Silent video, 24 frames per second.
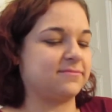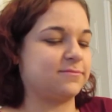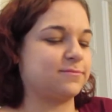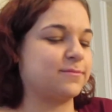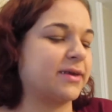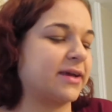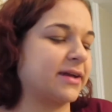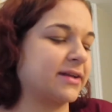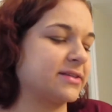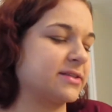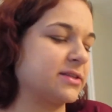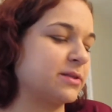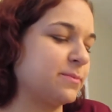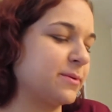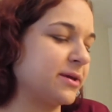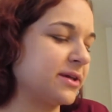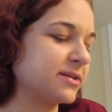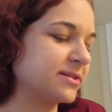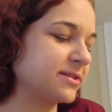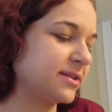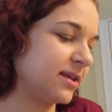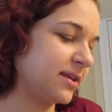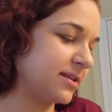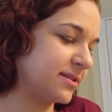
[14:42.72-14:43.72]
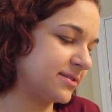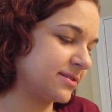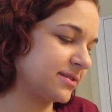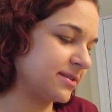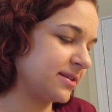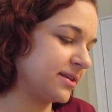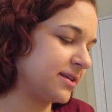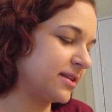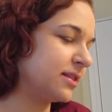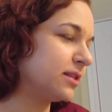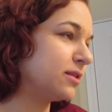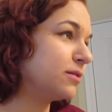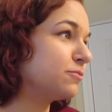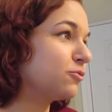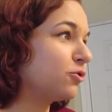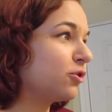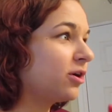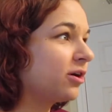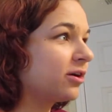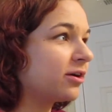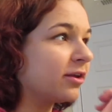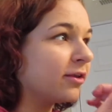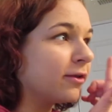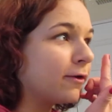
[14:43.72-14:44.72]
back to the basics and get a little more
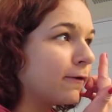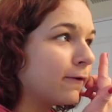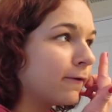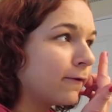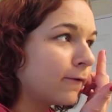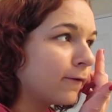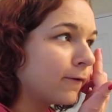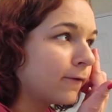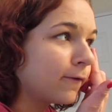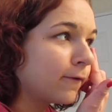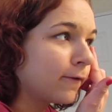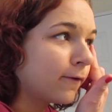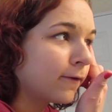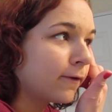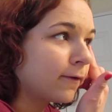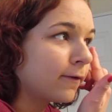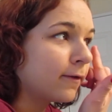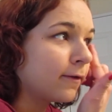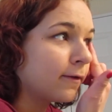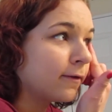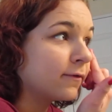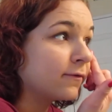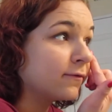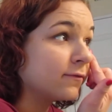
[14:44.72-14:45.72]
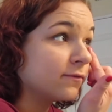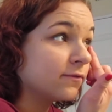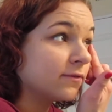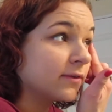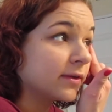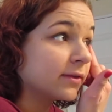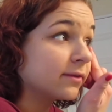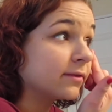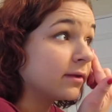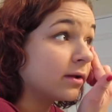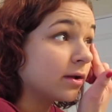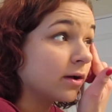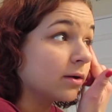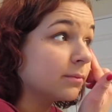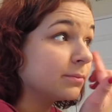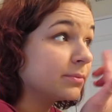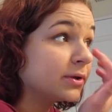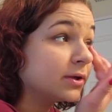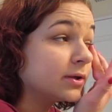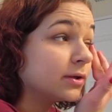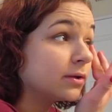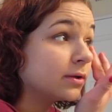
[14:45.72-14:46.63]
and fix it up.